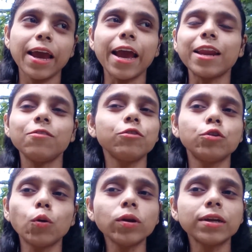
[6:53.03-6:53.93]
And if you
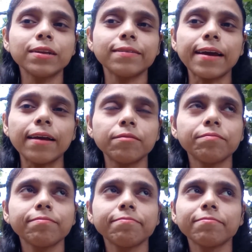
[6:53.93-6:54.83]
don't understand,
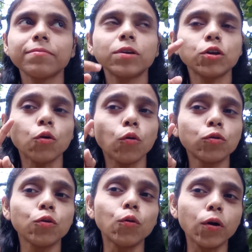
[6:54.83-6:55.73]
go
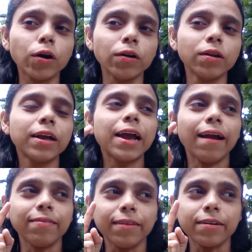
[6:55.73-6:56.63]
to Google
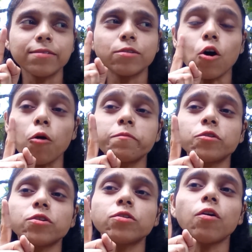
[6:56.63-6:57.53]
and there is
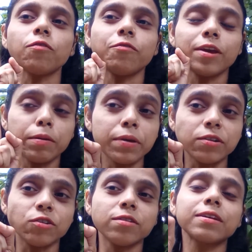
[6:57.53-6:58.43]
option of
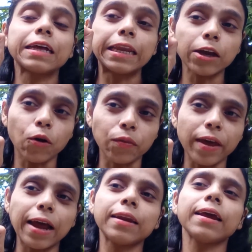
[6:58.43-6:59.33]
images. Click on
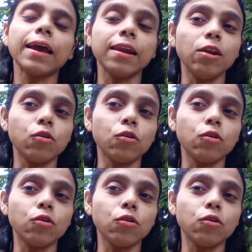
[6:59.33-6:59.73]
that and